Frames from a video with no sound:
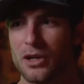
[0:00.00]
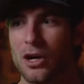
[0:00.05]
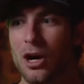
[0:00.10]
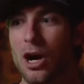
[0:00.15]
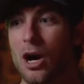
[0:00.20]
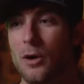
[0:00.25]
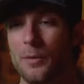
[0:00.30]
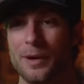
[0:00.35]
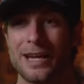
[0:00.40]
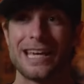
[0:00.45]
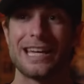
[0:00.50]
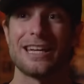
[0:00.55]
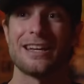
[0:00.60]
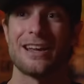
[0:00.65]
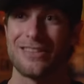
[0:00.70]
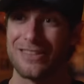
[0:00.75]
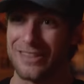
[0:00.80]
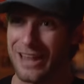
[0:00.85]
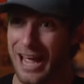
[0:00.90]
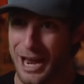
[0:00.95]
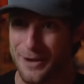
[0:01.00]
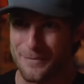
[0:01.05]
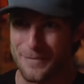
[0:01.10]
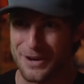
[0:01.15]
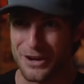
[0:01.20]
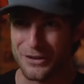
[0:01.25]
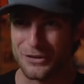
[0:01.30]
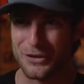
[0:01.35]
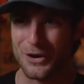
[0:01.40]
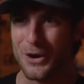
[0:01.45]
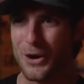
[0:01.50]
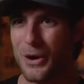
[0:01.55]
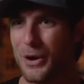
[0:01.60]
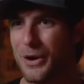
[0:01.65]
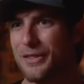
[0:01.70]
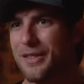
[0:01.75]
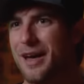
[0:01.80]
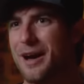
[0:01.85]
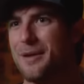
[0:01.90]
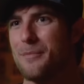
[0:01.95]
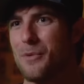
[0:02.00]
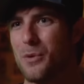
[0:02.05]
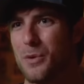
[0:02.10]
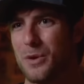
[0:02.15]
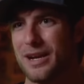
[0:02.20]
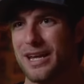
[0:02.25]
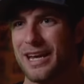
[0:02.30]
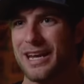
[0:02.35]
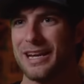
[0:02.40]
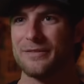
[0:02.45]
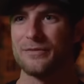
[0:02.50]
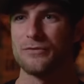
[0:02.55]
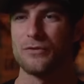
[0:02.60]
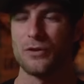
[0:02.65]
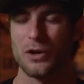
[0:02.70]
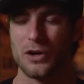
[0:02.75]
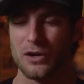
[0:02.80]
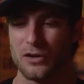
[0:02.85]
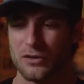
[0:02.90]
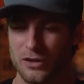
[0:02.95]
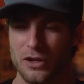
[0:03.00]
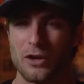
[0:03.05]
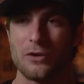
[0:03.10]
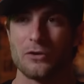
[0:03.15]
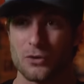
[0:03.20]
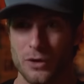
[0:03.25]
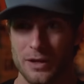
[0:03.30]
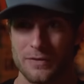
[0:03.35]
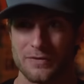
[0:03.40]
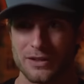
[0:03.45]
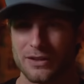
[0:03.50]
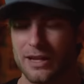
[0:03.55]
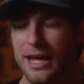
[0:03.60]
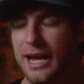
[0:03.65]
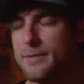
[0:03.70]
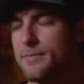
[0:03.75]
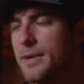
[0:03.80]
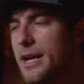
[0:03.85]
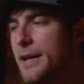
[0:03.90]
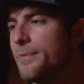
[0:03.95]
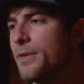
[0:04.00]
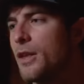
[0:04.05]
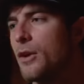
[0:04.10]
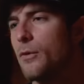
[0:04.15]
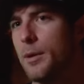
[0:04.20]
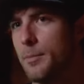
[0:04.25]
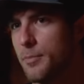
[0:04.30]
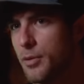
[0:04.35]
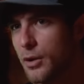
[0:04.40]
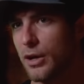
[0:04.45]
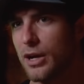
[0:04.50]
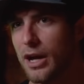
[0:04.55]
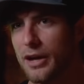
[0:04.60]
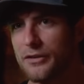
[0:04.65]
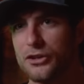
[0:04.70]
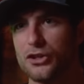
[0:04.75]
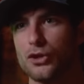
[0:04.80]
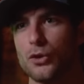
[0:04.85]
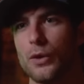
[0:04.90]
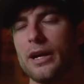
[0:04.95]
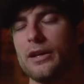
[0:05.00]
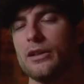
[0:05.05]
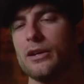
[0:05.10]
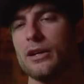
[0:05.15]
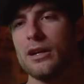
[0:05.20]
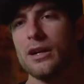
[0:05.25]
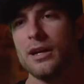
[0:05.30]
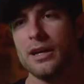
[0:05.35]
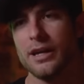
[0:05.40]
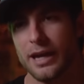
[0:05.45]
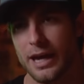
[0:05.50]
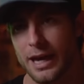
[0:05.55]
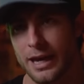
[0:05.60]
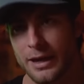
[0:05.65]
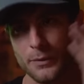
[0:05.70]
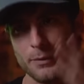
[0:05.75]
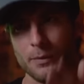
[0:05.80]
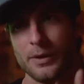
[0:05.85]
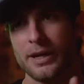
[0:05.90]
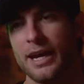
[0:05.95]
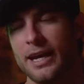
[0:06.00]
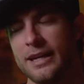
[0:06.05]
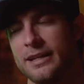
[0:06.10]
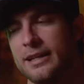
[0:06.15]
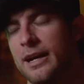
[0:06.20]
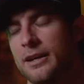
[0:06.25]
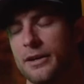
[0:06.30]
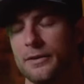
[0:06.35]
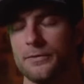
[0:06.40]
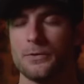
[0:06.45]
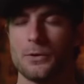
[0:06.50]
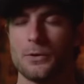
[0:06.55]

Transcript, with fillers: the car. We get an alignment on the car that morning for, you know, drift alignment. We put it on the trailer, and we head down to